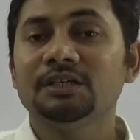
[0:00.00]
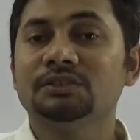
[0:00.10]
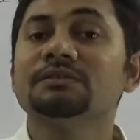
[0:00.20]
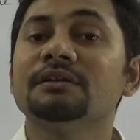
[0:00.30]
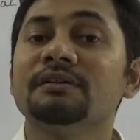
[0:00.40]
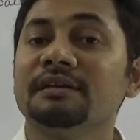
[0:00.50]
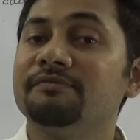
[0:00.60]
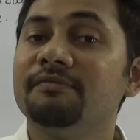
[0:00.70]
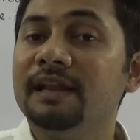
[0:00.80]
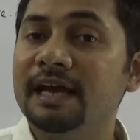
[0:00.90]
So the
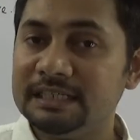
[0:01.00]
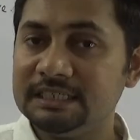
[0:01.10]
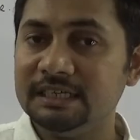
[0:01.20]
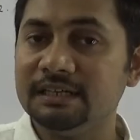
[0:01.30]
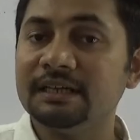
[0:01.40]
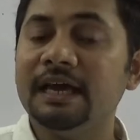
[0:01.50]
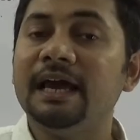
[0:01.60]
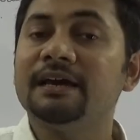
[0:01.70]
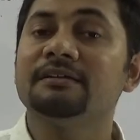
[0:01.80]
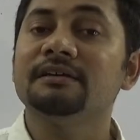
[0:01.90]
reflection
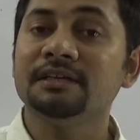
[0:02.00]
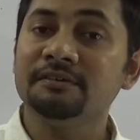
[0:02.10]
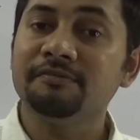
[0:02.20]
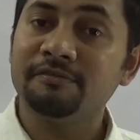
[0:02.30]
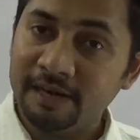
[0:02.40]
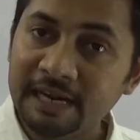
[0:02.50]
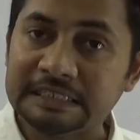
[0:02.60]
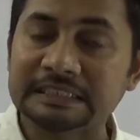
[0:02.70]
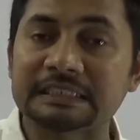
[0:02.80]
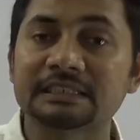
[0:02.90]
and
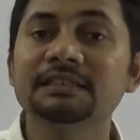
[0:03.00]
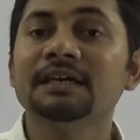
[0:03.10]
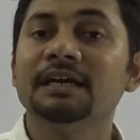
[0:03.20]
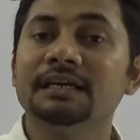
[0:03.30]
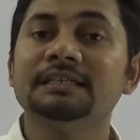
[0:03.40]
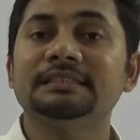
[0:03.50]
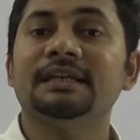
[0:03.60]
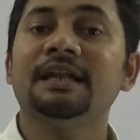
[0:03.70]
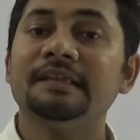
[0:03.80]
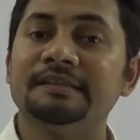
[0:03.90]
refraction is
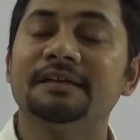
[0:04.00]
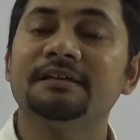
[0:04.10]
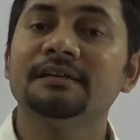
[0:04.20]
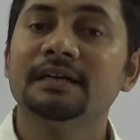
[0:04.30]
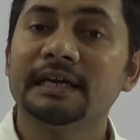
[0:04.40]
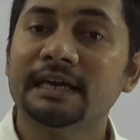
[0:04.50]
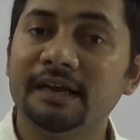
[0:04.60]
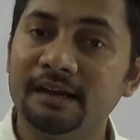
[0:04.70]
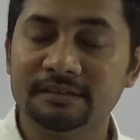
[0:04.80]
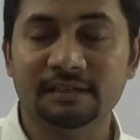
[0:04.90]
another
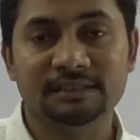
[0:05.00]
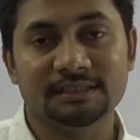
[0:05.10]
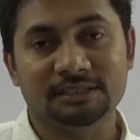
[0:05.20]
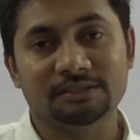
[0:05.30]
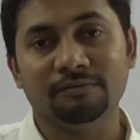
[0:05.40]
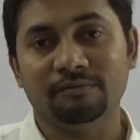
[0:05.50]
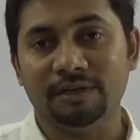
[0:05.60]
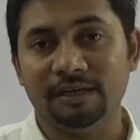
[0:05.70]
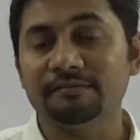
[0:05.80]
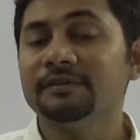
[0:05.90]
characteristics of
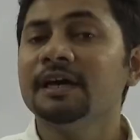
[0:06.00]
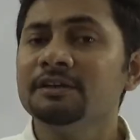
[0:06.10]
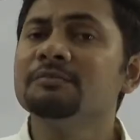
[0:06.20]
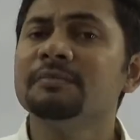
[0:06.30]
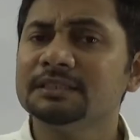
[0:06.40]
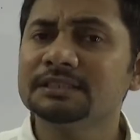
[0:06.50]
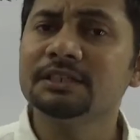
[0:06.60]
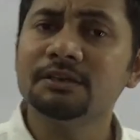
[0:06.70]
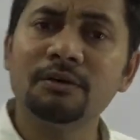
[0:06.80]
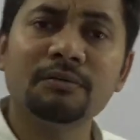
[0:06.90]
wave. You
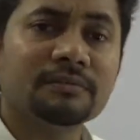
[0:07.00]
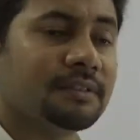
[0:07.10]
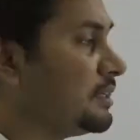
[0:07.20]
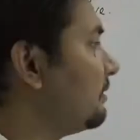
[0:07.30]
must know the